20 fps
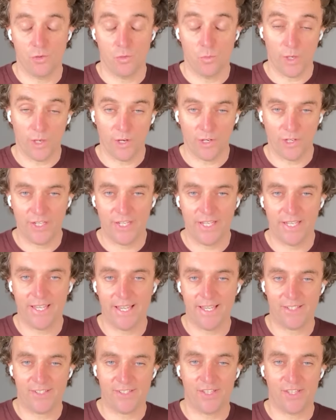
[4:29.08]
We are going to
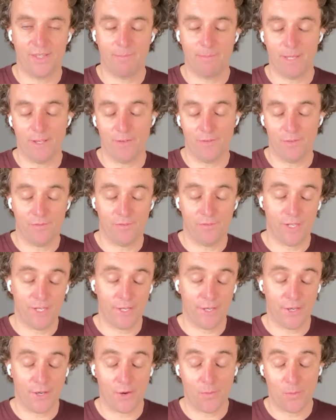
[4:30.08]
get to the bit of the
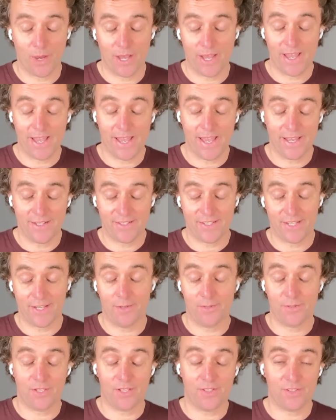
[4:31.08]
video where Ed
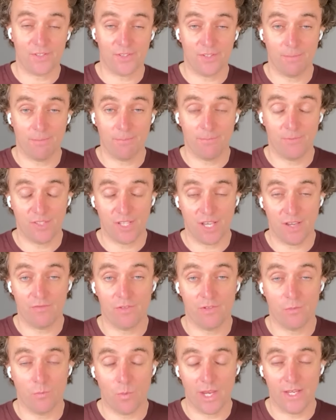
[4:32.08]
tells us the
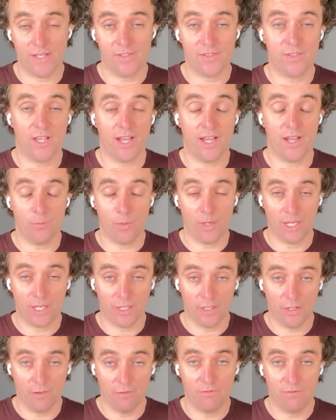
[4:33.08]
7 ways that we
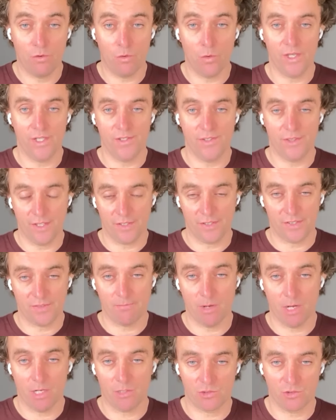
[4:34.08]
can avoid this
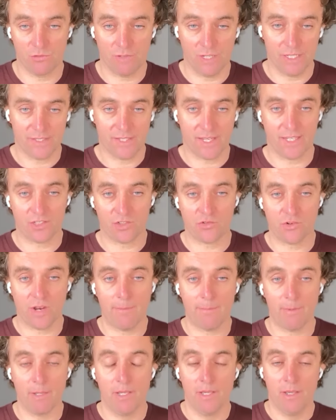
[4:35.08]
marginal rate tax
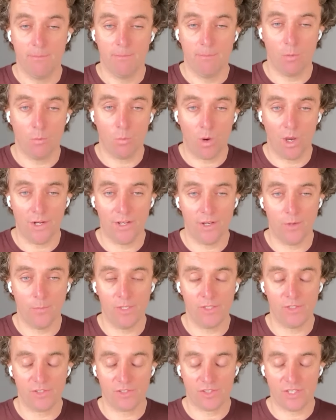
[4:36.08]
trap. But why don't
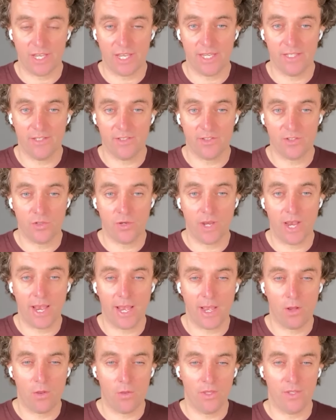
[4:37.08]
we just get into
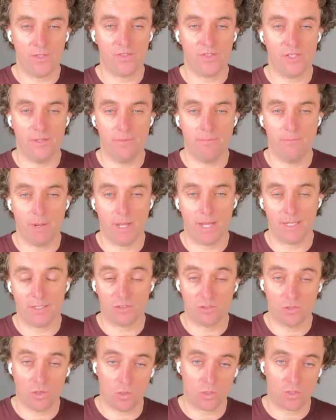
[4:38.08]
how this
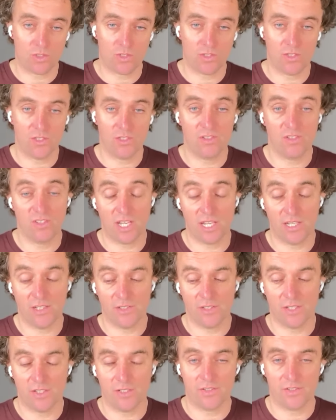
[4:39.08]
impacts doctors,
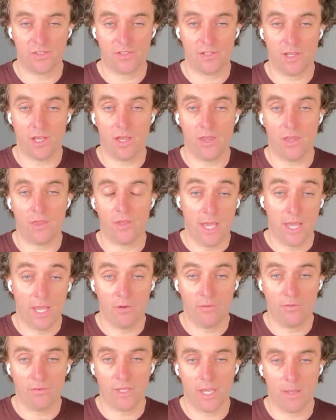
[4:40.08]
dentists, and other
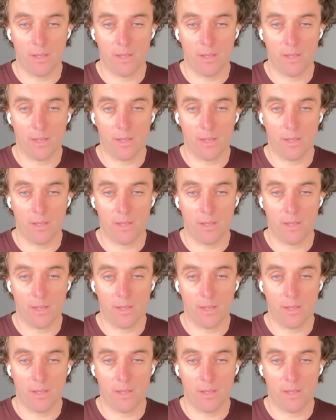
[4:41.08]
healthcare